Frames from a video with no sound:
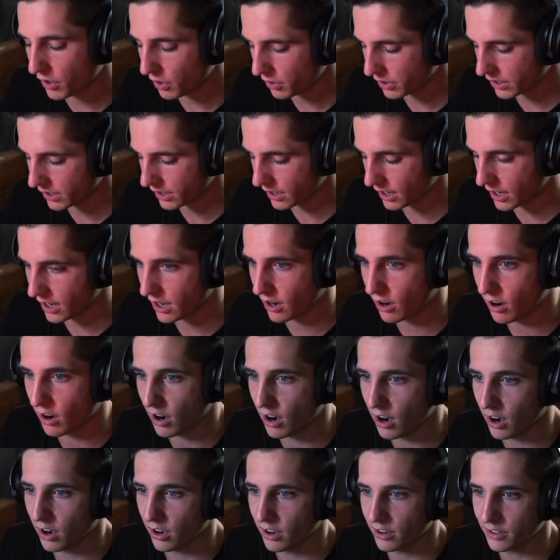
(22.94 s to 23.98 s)
already got
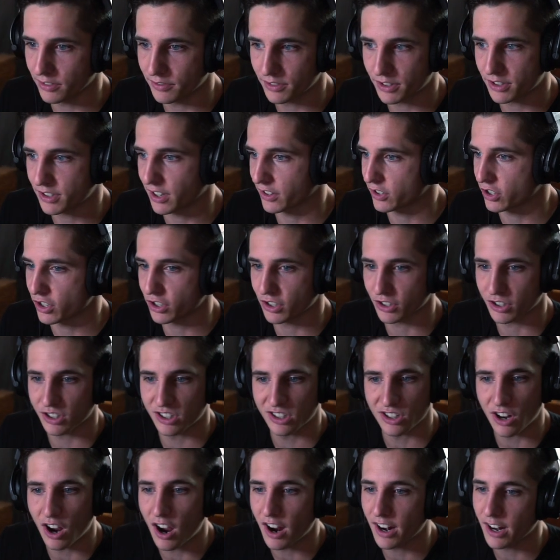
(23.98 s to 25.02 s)
our essentially just
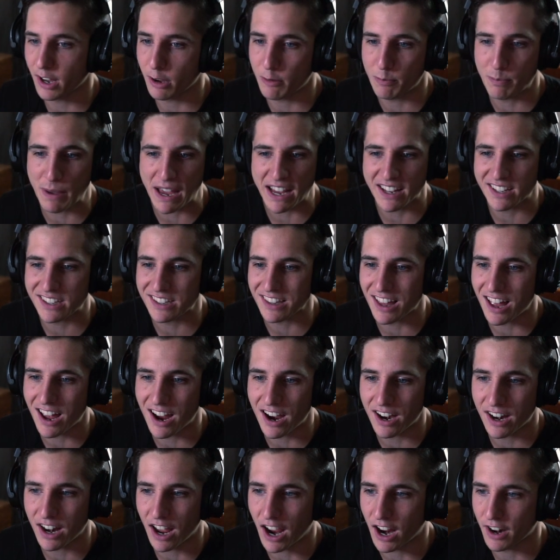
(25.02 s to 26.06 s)
sonic bass
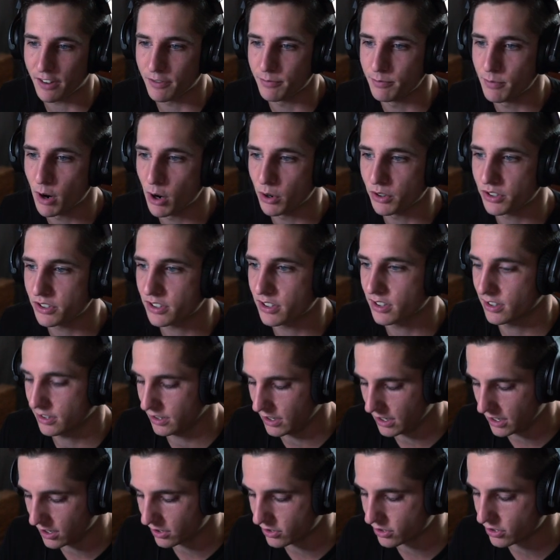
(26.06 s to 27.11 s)
line out of most
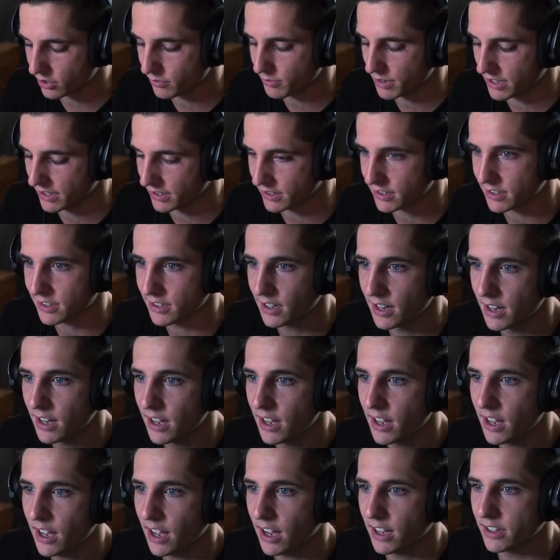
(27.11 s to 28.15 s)
instruments.
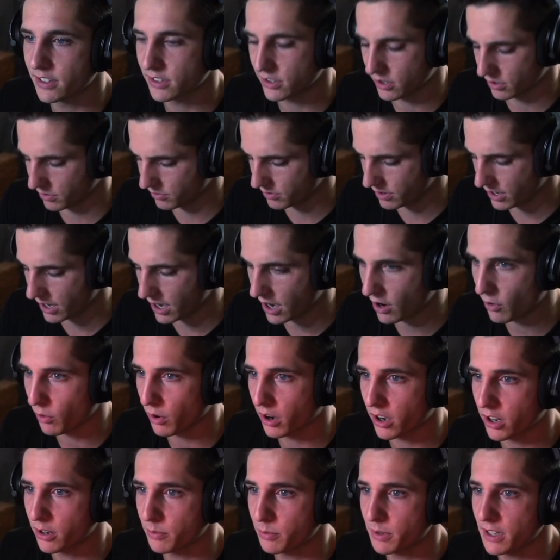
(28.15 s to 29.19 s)
And so now
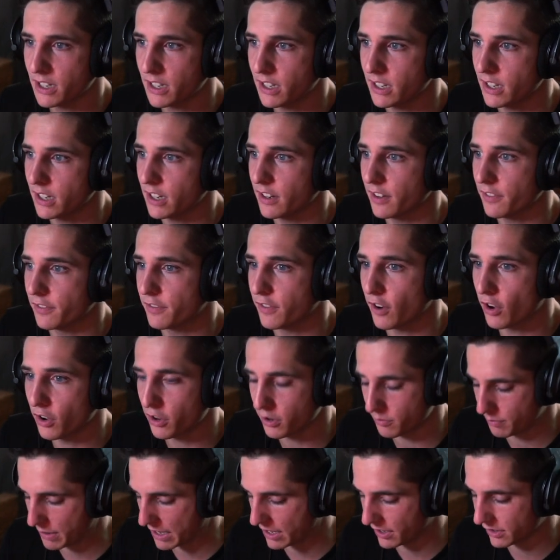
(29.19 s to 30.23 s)
we're going to be
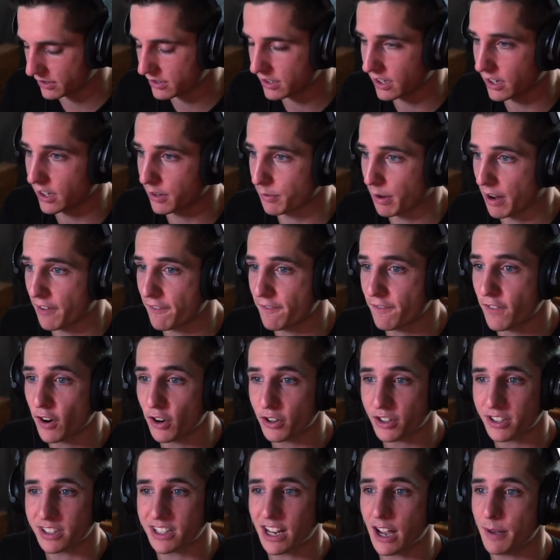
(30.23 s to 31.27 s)
volume balancing. My
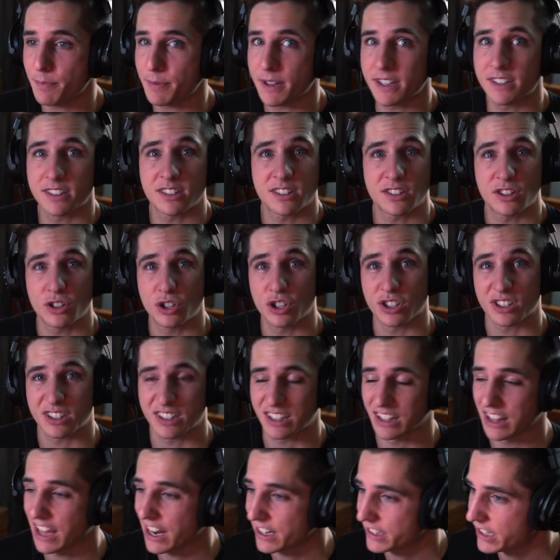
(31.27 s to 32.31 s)
first step is to just
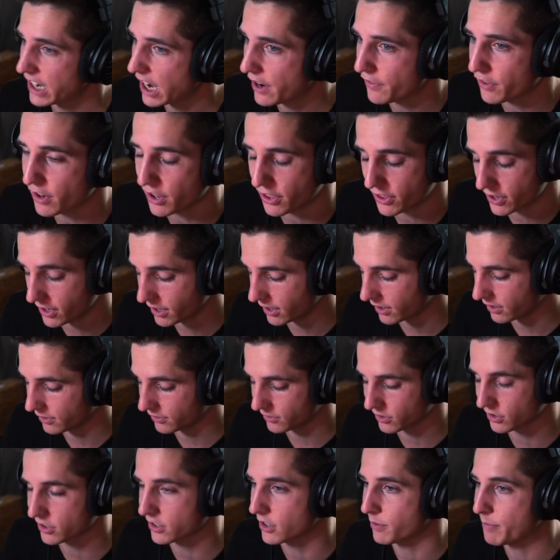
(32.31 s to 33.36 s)
select
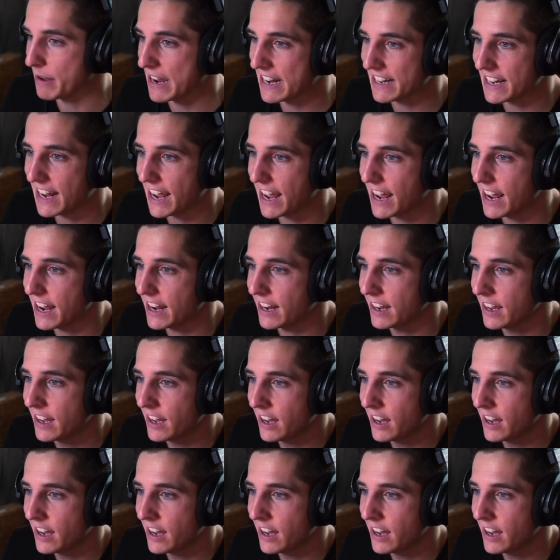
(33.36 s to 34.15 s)
everything, just Command A